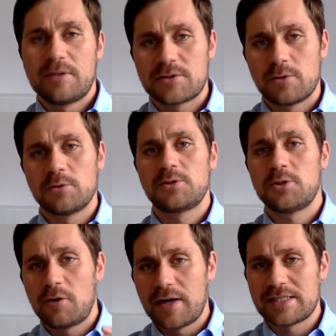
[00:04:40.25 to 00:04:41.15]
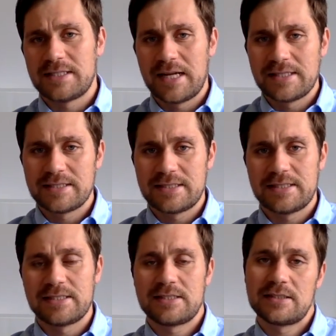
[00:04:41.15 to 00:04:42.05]
because those serve as
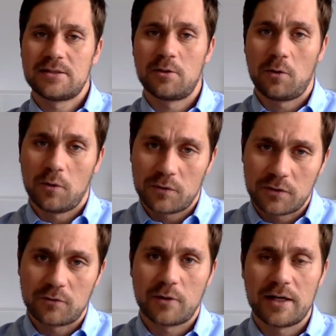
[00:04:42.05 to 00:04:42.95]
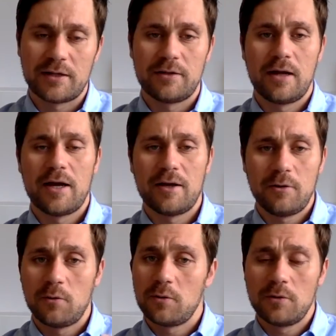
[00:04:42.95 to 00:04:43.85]
lenses to look
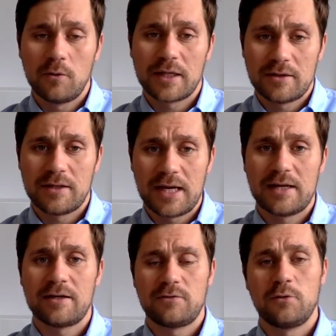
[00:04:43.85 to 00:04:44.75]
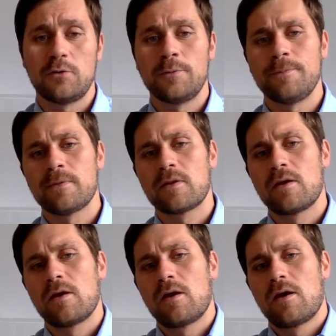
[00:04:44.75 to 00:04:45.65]
at the data through.
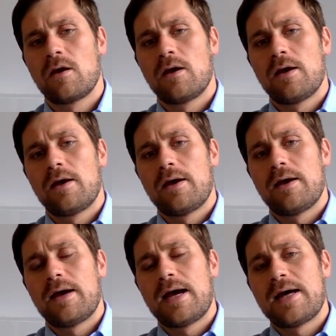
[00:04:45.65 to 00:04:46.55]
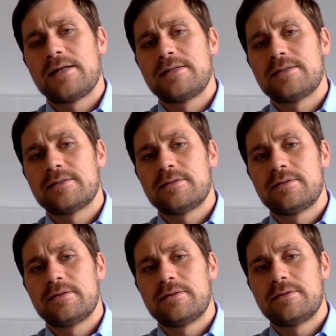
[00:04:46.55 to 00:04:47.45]
And
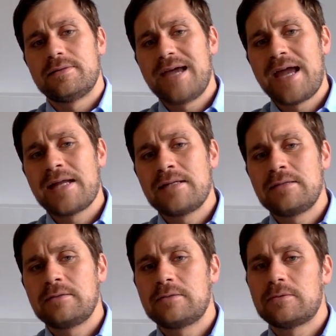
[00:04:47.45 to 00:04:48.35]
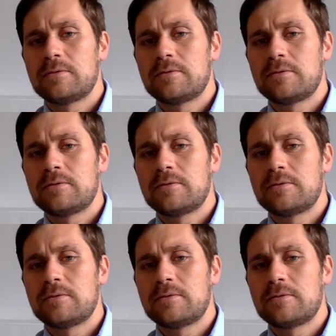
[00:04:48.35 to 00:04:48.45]
then